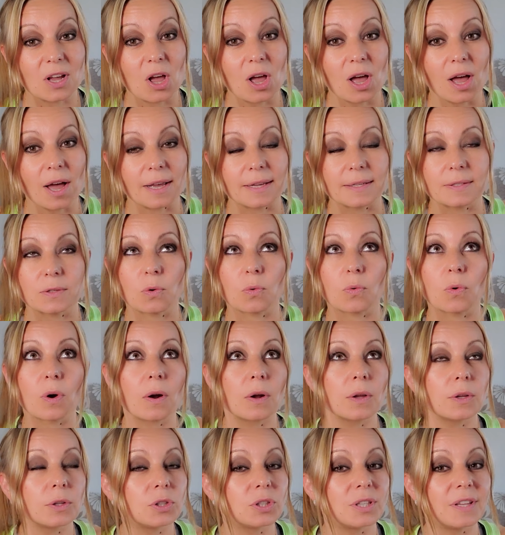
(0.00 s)
eyes or
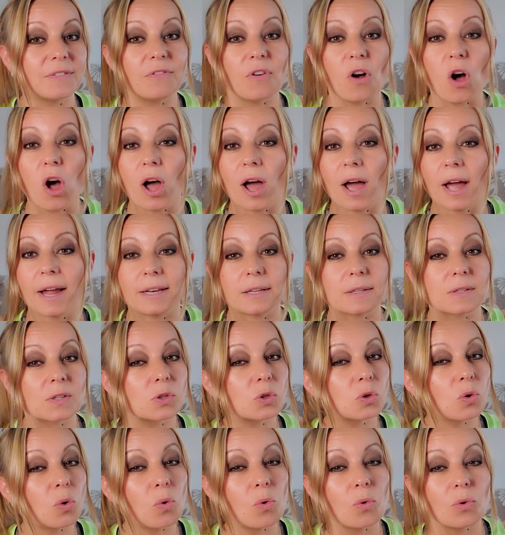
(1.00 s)
divine
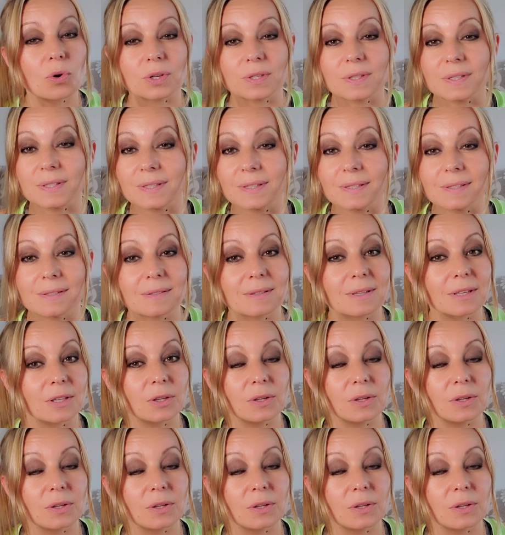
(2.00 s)
source,